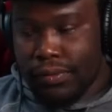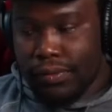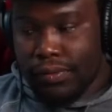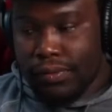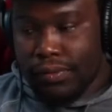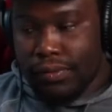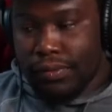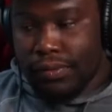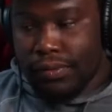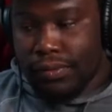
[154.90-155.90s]

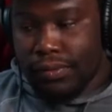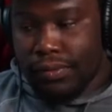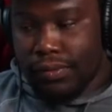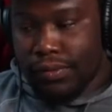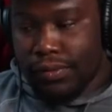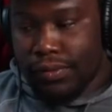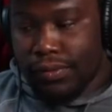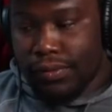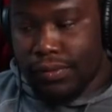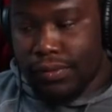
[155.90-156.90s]

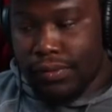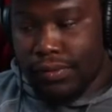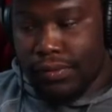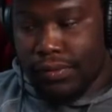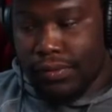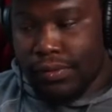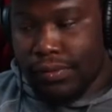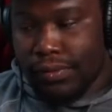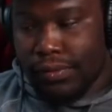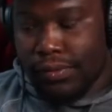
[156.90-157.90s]

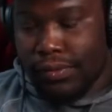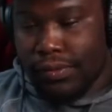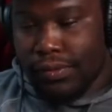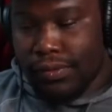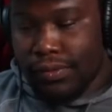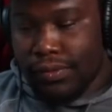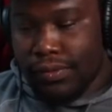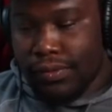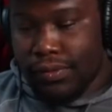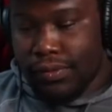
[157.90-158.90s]

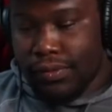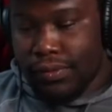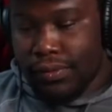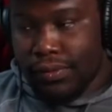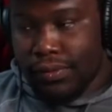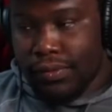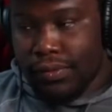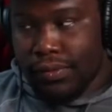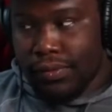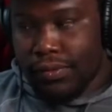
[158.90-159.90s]

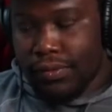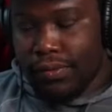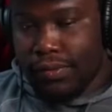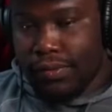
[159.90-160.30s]
No words are spoken by the person on screen.